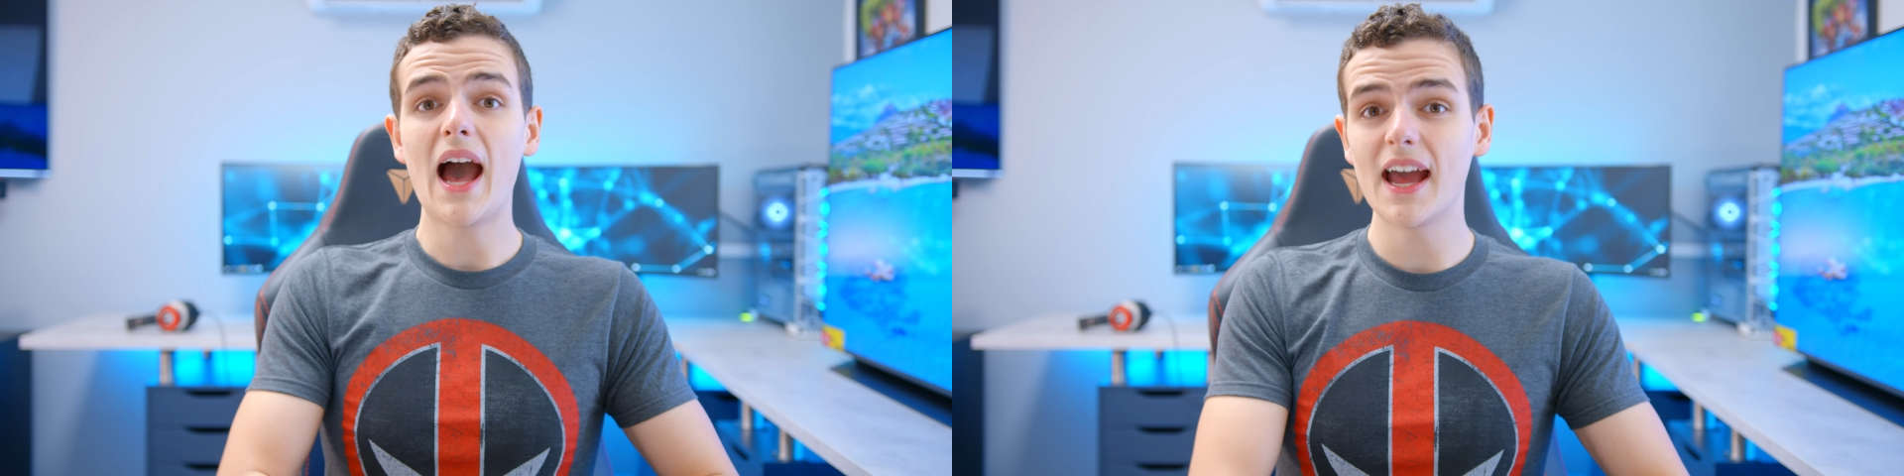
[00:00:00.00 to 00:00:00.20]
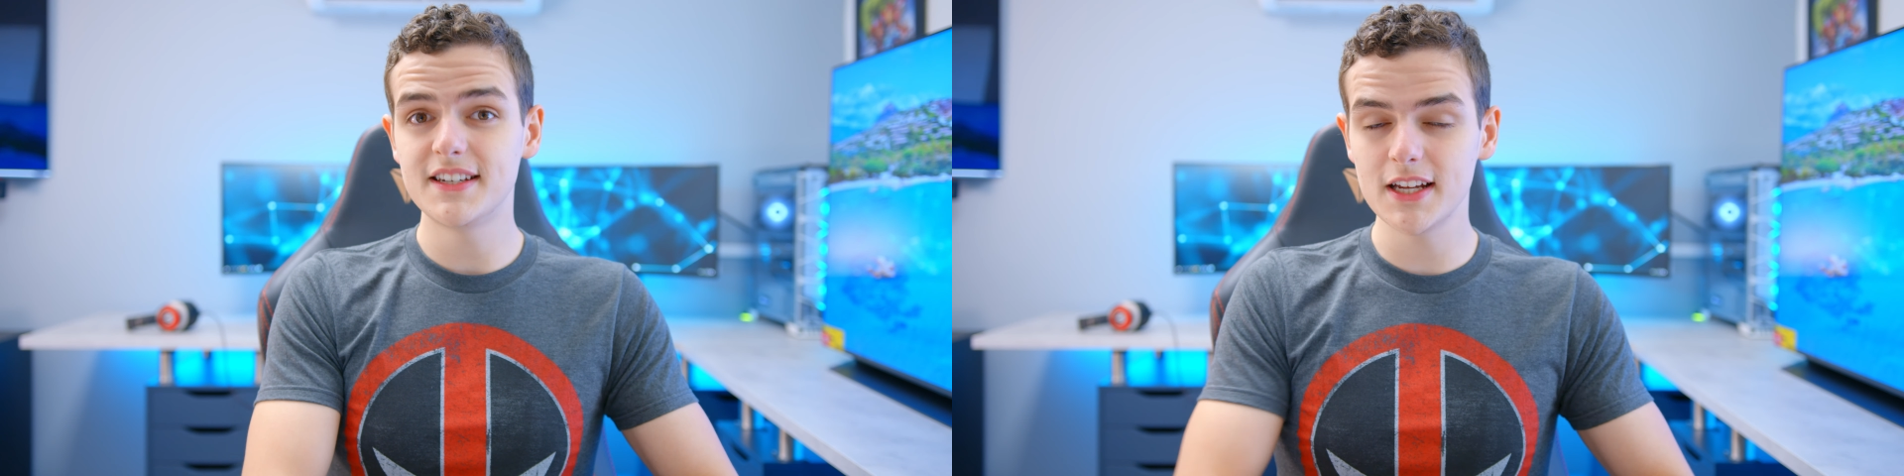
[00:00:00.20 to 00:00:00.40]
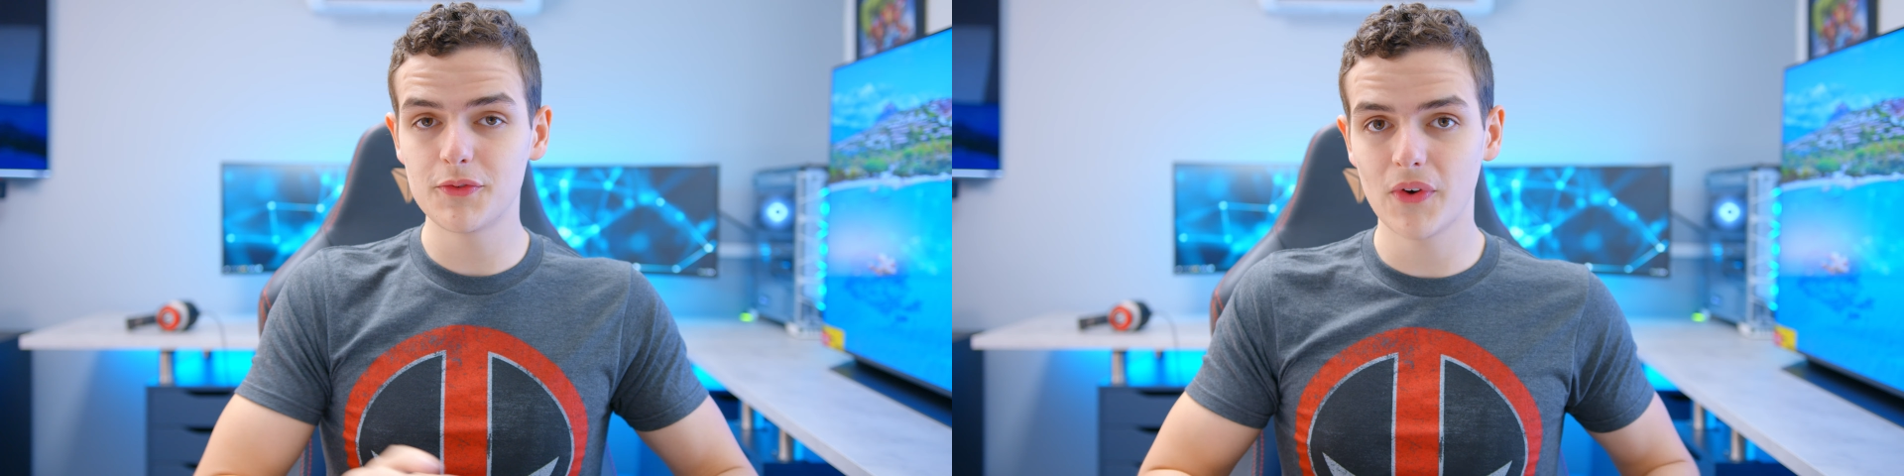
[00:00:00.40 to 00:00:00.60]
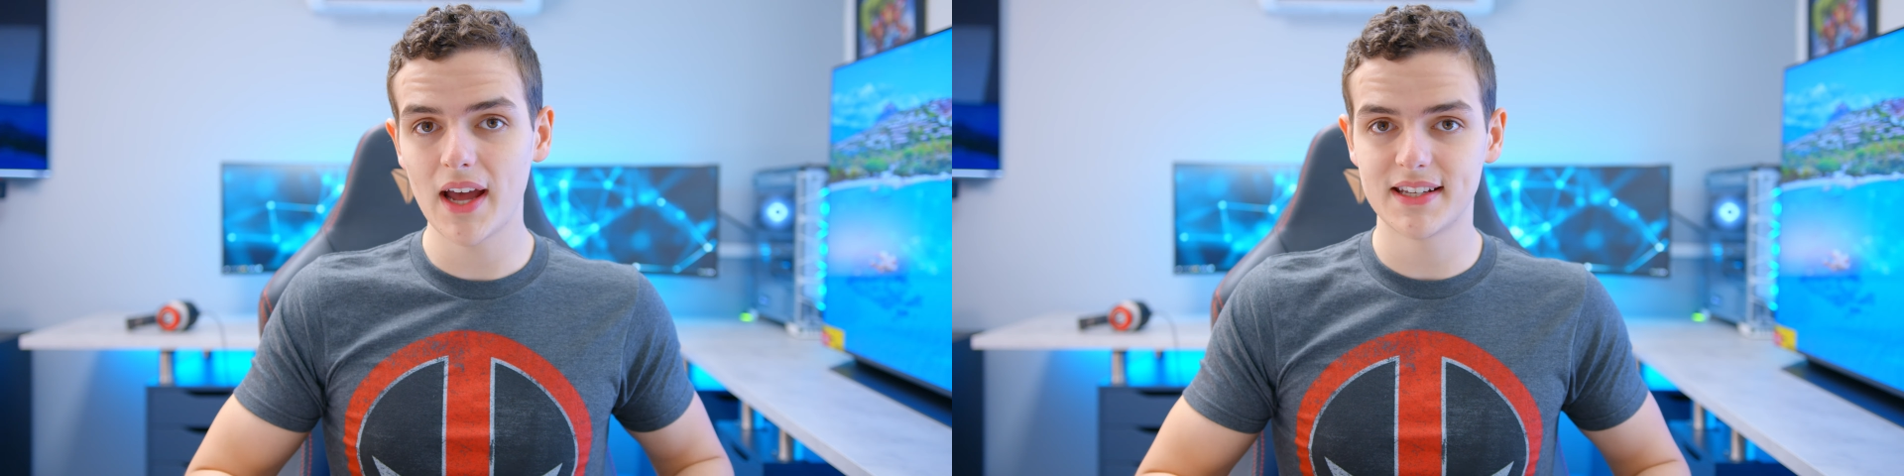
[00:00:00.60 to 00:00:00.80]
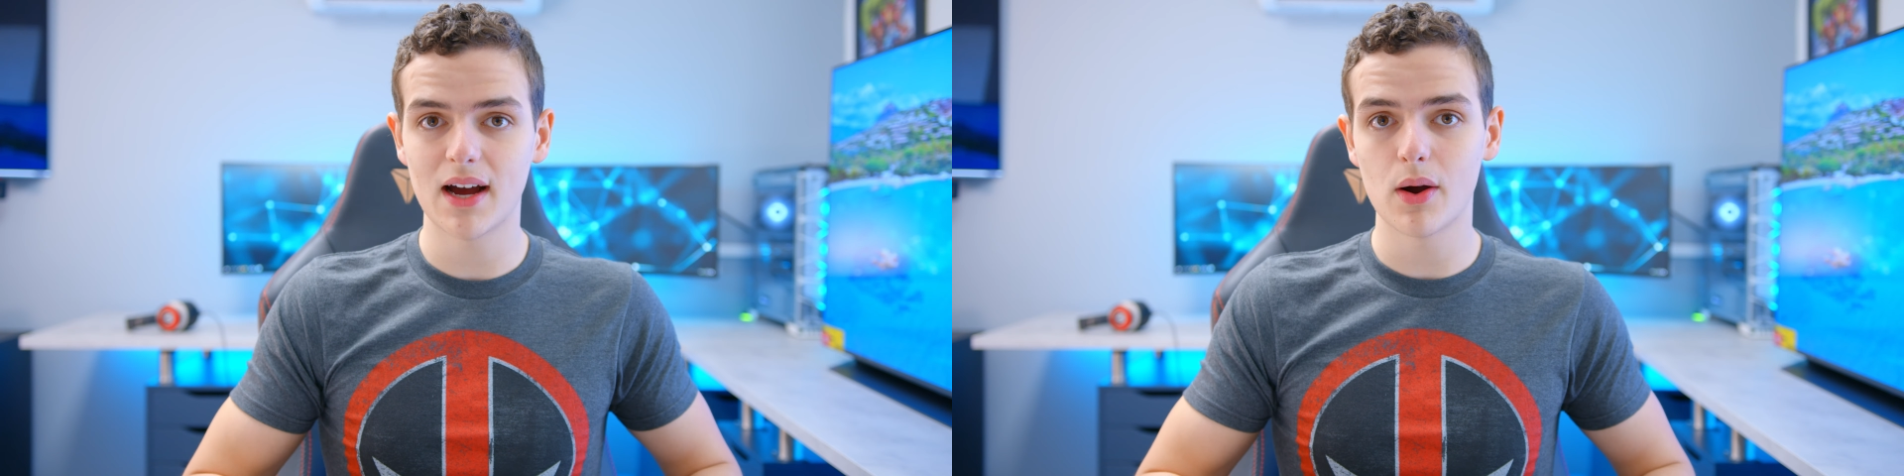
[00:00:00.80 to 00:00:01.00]
I did
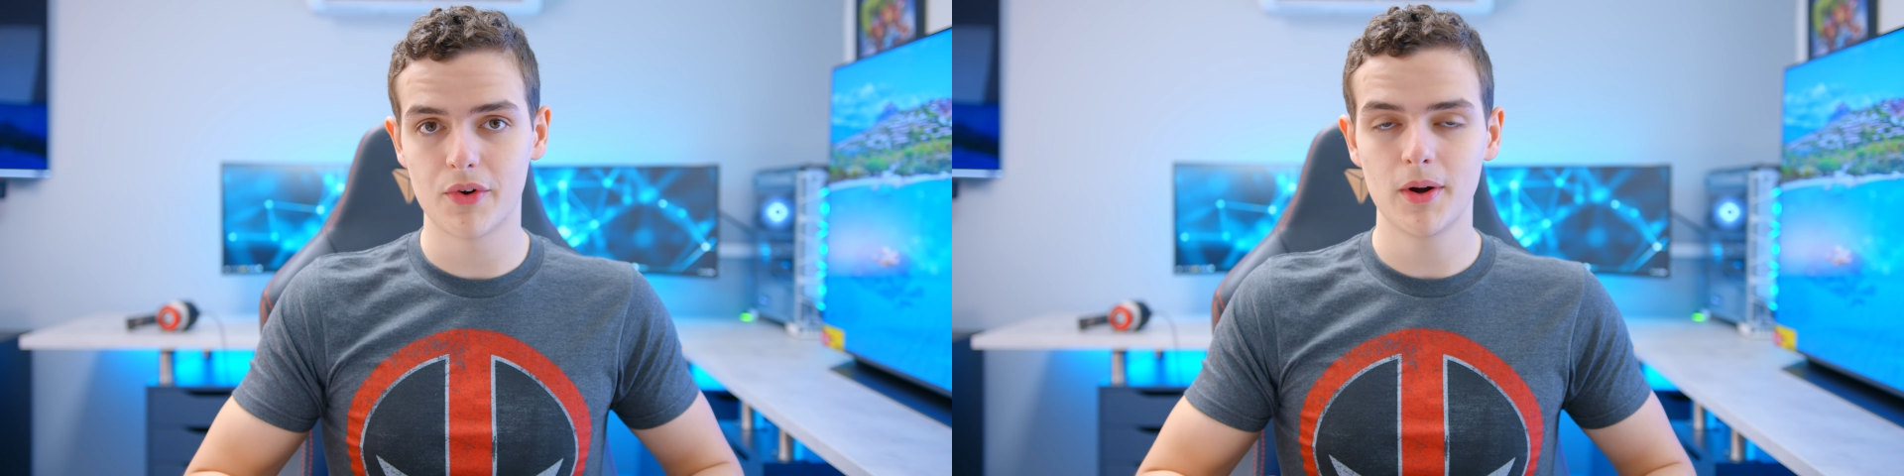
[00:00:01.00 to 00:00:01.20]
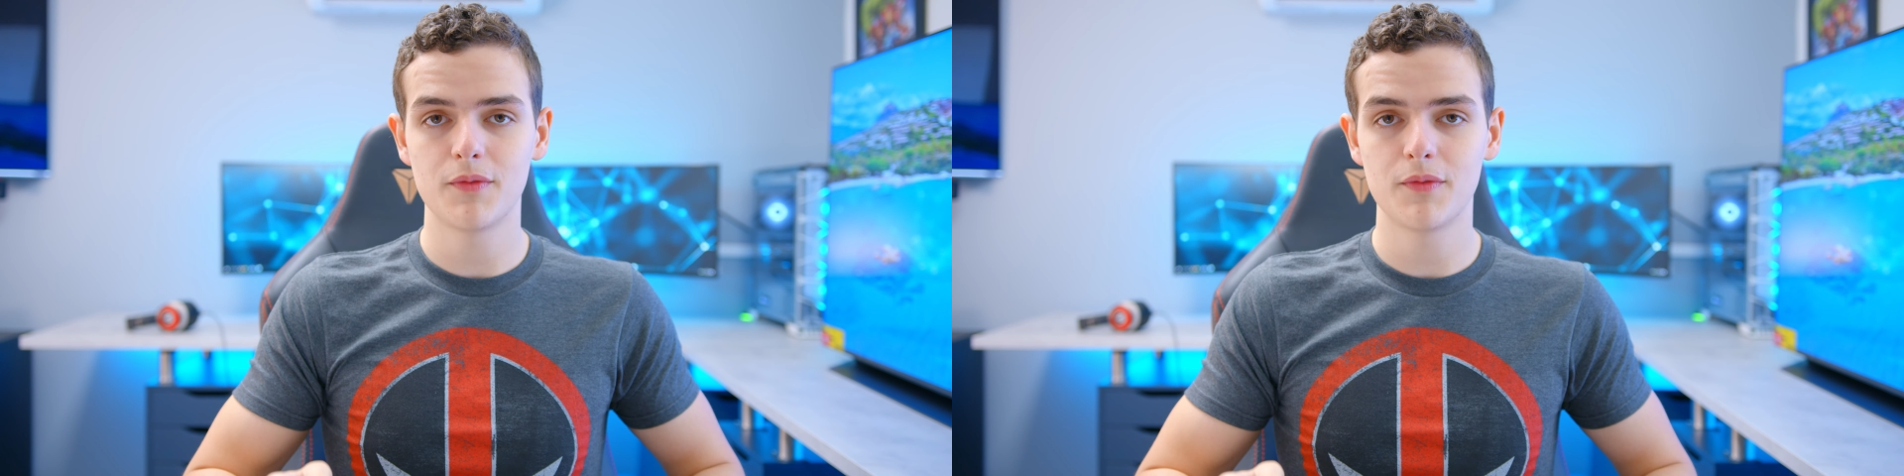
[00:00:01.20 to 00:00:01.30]
find, however,